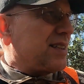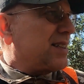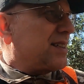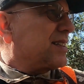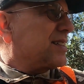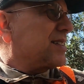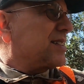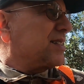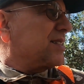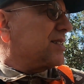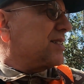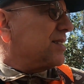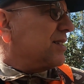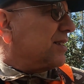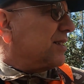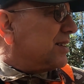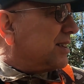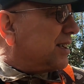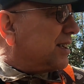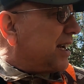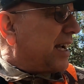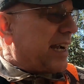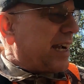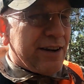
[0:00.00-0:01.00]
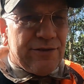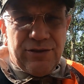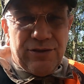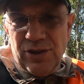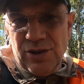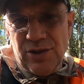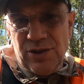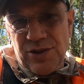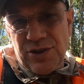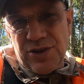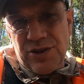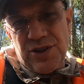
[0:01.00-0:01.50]
things until
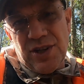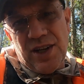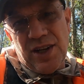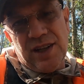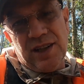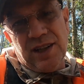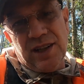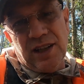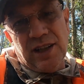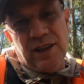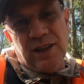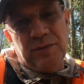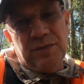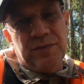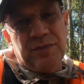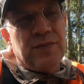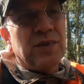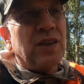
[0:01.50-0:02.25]
after you're set up.